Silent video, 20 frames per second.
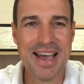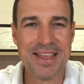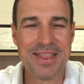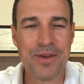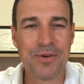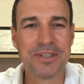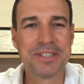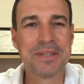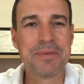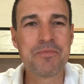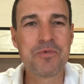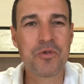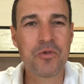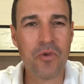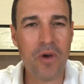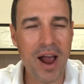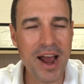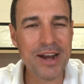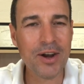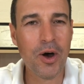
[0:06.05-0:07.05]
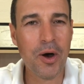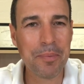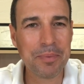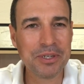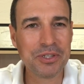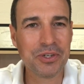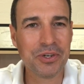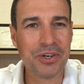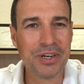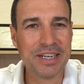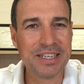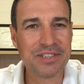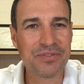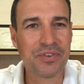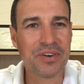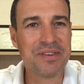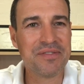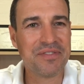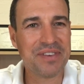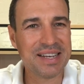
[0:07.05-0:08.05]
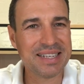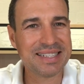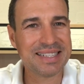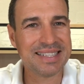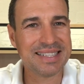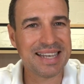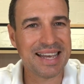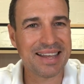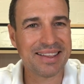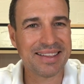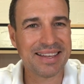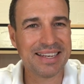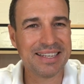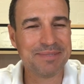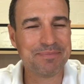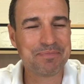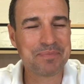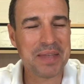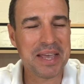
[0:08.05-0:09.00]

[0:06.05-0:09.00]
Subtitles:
there are some great opportunities for investors out there.